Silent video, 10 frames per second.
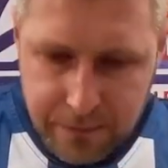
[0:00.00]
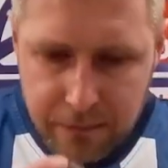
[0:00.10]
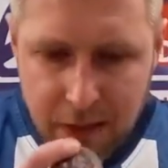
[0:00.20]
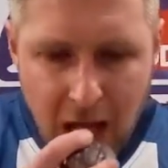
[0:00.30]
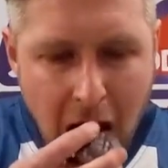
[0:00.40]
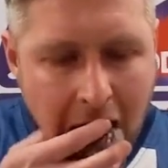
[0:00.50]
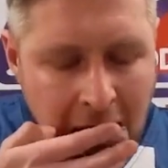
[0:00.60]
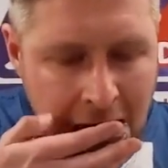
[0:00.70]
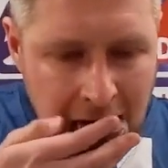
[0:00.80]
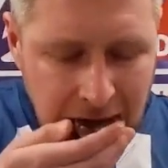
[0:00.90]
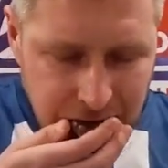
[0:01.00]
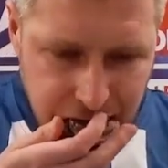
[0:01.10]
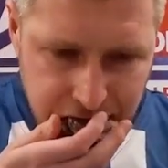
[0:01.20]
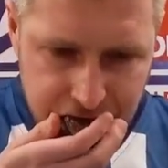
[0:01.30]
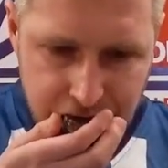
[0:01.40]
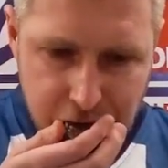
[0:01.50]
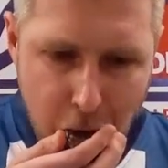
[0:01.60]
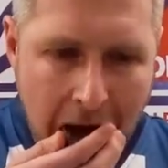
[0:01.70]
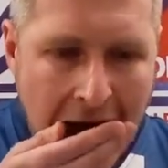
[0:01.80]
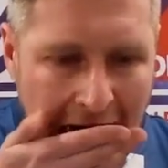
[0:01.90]
Come on, lads. Keep going. Keep going,
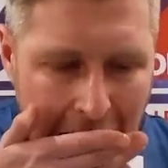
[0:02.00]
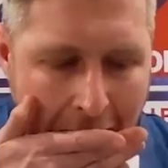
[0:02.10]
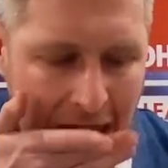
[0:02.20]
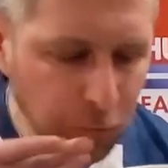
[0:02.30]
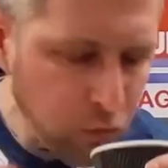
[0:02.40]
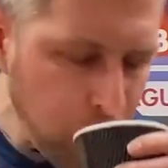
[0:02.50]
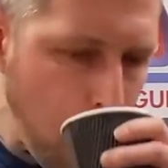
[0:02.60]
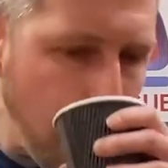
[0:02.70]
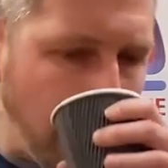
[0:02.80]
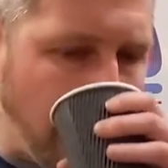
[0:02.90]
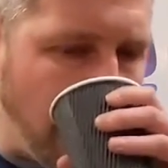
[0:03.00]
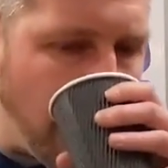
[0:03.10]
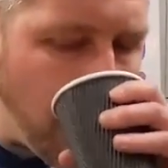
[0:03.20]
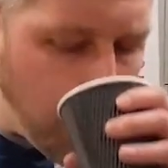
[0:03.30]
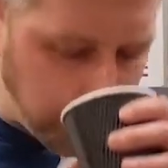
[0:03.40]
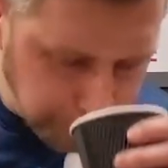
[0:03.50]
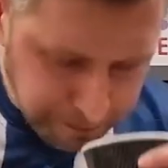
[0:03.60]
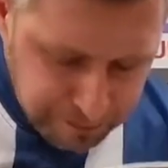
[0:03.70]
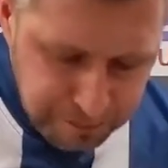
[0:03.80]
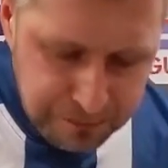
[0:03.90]
Dorsey. Keep going,
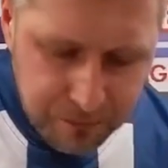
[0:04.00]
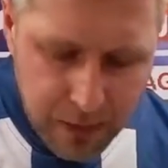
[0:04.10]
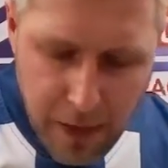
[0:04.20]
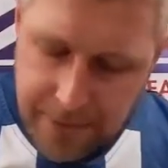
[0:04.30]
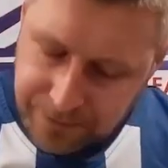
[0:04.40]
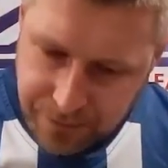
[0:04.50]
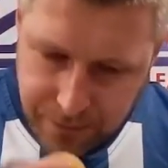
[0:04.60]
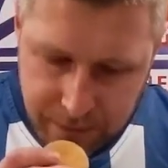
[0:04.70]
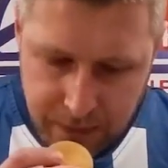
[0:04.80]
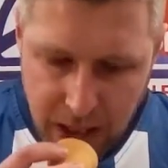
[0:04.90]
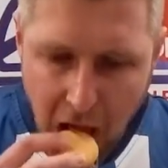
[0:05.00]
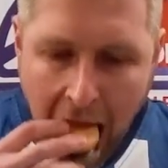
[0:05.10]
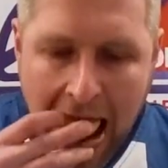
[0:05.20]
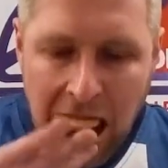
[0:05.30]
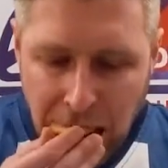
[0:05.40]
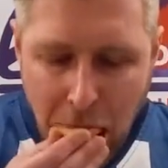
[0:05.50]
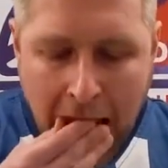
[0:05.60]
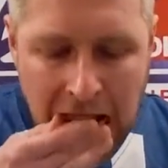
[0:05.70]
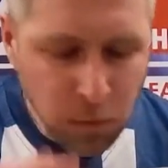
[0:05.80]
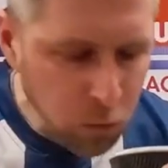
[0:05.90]
Stu. So Stu done
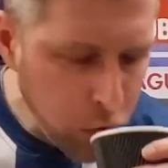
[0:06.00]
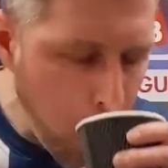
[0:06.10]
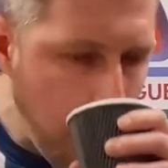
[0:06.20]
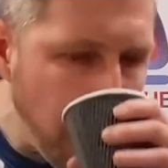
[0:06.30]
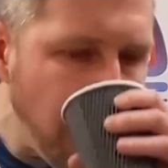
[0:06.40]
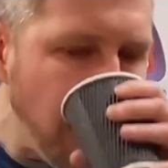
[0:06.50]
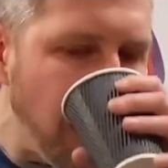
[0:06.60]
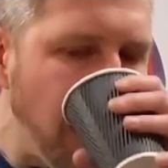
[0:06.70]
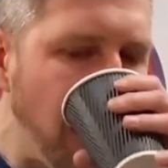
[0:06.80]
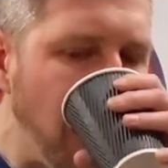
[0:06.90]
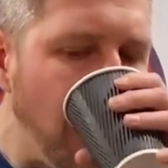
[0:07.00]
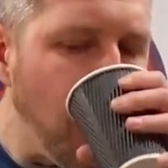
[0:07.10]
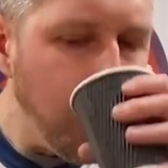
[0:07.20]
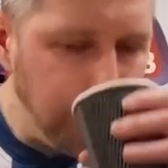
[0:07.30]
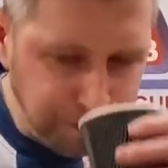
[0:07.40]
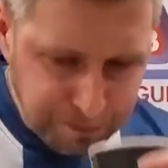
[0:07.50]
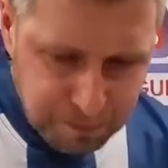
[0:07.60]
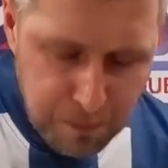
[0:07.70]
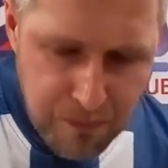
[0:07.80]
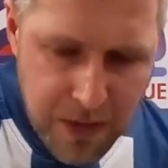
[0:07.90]
36 2 years
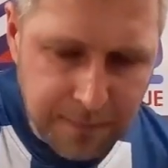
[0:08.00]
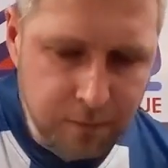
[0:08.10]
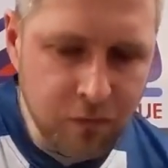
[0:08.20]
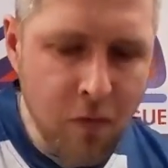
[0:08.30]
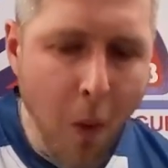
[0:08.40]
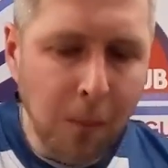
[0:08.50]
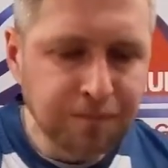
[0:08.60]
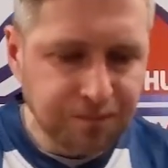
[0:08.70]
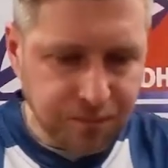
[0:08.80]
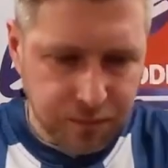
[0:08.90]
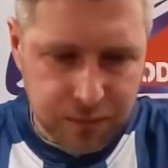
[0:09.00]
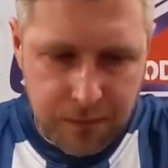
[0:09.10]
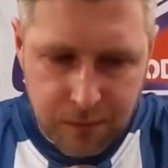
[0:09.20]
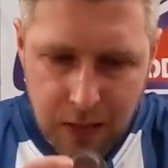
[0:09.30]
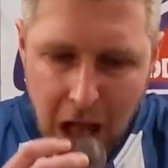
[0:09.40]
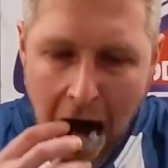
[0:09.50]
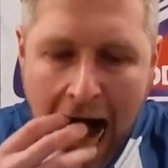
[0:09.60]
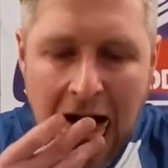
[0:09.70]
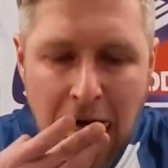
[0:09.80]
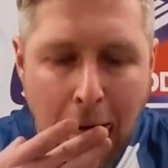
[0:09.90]
ago. Max has already done
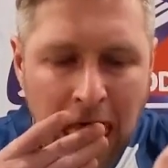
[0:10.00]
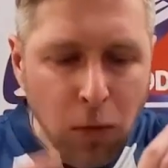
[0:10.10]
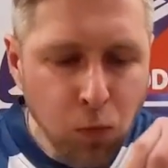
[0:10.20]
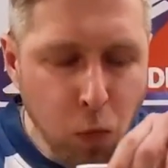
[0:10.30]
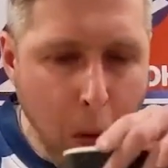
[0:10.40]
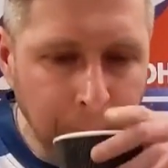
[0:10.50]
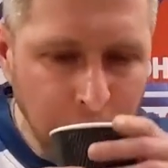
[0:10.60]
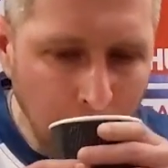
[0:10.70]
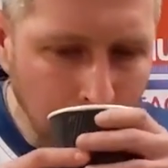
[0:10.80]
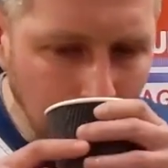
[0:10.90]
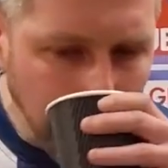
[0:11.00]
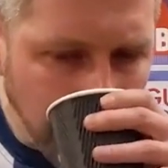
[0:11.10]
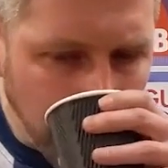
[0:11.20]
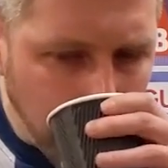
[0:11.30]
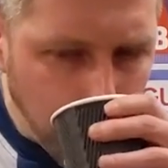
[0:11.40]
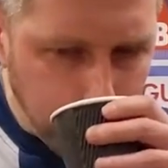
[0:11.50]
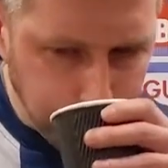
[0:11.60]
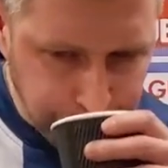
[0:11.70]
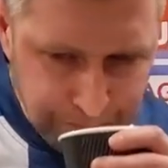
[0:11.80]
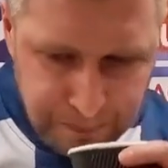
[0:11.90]
50, first 50 cakes down,
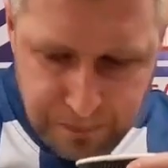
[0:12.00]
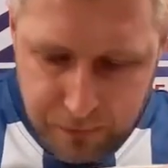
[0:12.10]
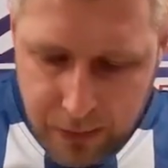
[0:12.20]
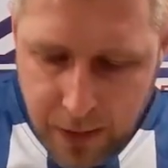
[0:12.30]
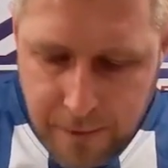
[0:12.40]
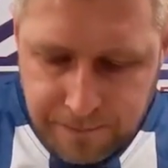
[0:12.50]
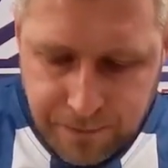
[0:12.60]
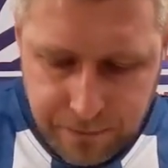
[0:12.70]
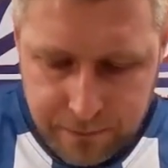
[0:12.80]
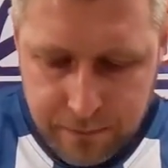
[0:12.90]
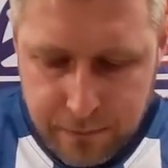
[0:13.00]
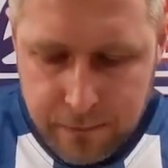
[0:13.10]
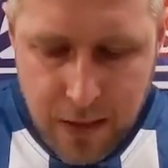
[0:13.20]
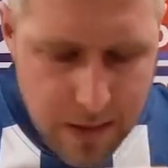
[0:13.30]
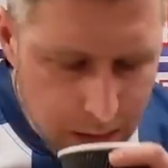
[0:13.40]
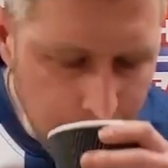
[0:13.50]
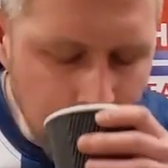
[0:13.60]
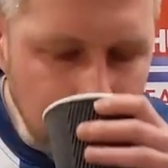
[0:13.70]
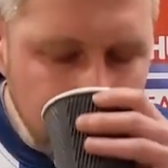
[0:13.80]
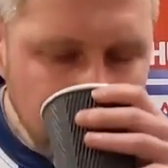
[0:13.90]
50 Jaffa cakes done in
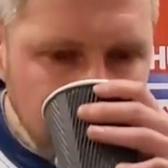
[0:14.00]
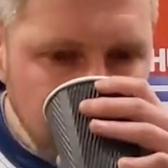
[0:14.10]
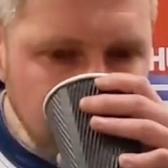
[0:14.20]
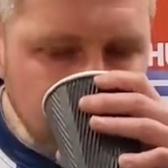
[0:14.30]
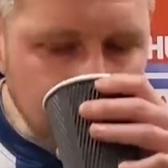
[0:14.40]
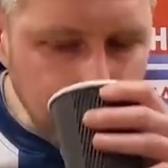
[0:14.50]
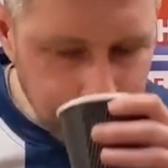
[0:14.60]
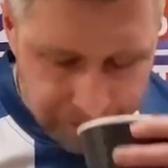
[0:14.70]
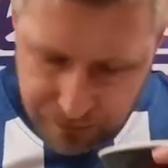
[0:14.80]
1 minute 30.